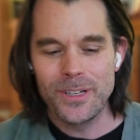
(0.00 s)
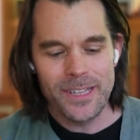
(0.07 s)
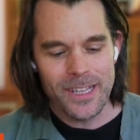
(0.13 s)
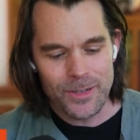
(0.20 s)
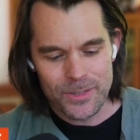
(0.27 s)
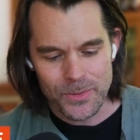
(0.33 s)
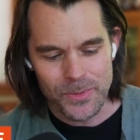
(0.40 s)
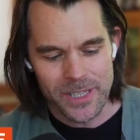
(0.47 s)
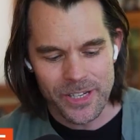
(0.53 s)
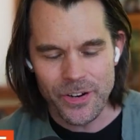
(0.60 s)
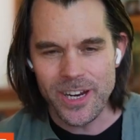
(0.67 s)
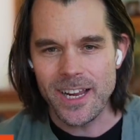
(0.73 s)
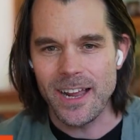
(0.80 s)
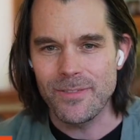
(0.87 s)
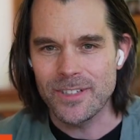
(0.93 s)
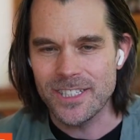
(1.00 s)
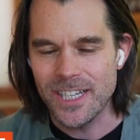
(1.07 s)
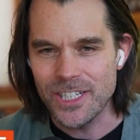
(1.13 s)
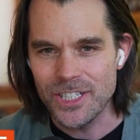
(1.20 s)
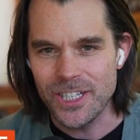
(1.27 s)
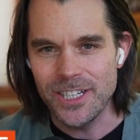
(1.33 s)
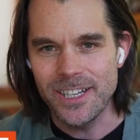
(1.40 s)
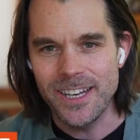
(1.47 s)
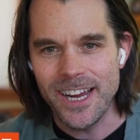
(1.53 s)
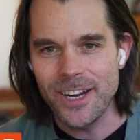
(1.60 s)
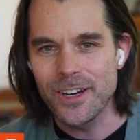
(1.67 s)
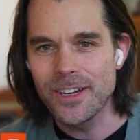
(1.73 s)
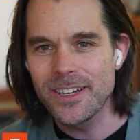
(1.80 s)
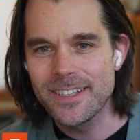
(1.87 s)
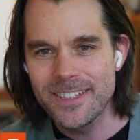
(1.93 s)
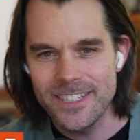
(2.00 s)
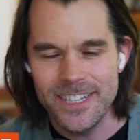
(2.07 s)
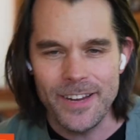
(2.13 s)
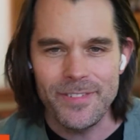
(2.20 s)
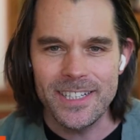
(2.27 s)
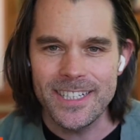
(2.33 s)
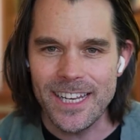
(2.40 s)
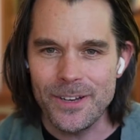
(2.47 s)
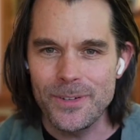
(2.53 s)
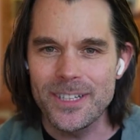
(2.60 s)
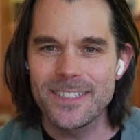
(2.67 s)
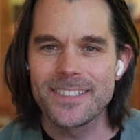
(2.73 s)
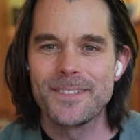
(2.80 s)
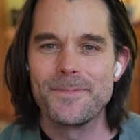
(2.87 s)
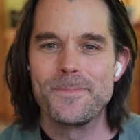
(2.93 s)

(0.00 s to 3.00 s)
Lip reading: was a really great conversation. Aaron, did you have any takeaways?